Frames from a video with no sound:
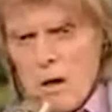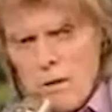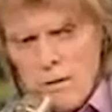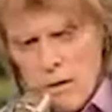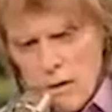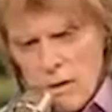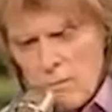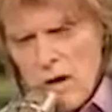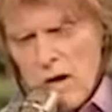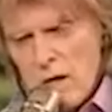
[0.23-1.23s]
on
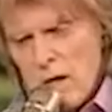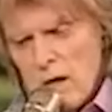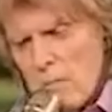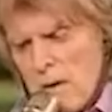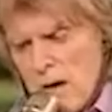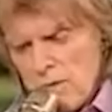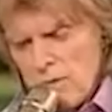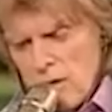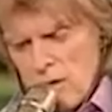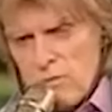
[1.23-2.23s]
uh, Friday, I
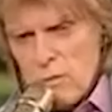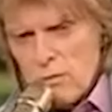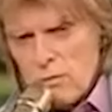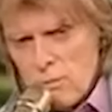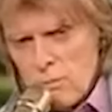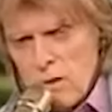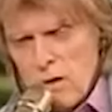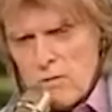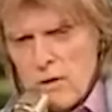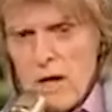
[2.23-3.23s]
apologized for some
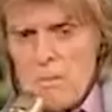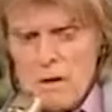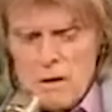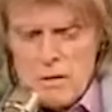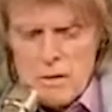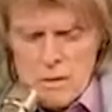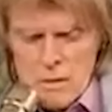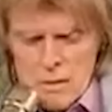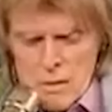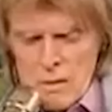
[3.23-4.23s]
remarks that I made
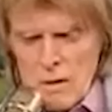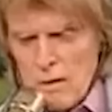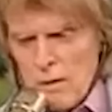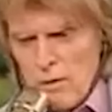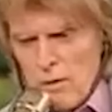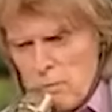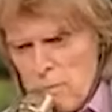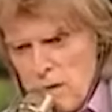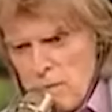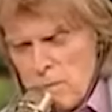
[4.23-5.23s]
and
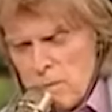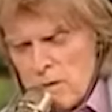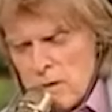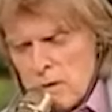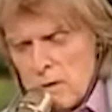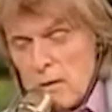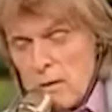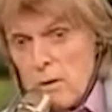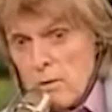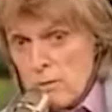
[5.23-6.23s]
others made, but
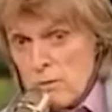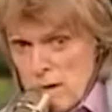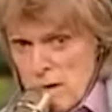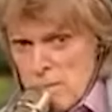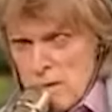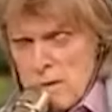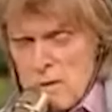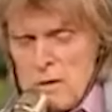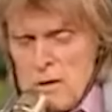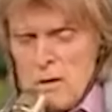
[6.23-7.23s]
particularly ones that I
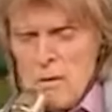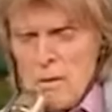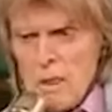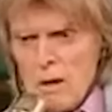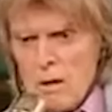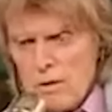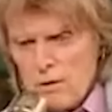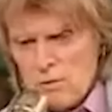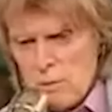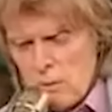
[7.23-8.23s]
made uh,
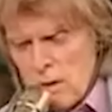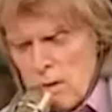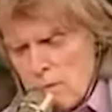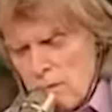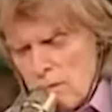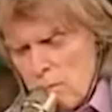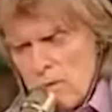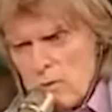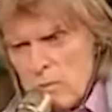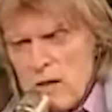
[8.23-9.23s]
on this program to the
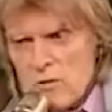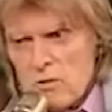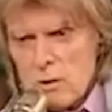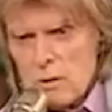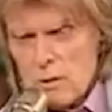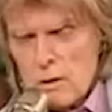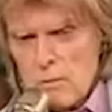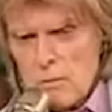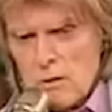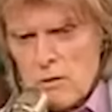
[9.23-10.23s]
women's basketball
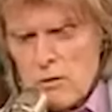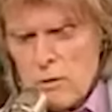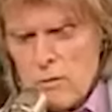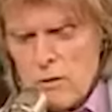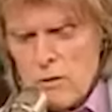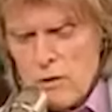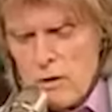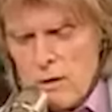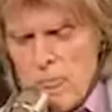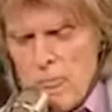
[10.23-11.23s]
team at Rutgers
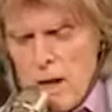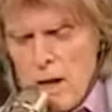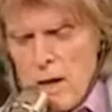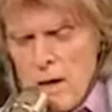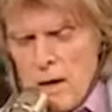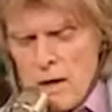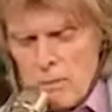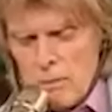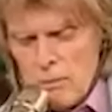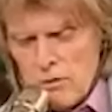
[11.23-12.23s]
University.
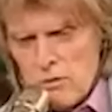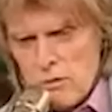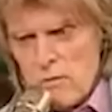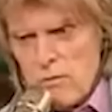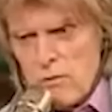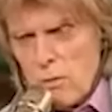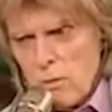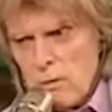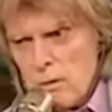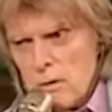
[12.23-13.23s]
And it was a
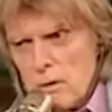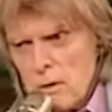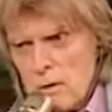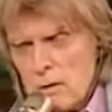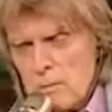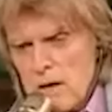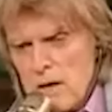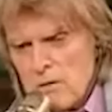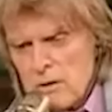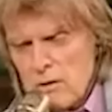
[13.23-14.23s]
straightforward uh,
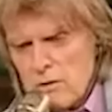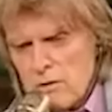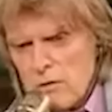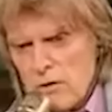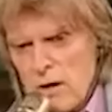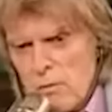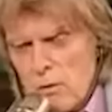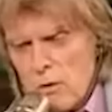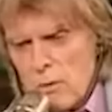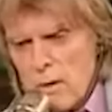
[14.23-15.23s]
apology that Charles and
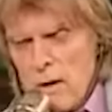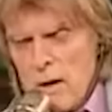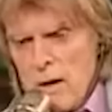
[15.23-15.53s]
I wrote.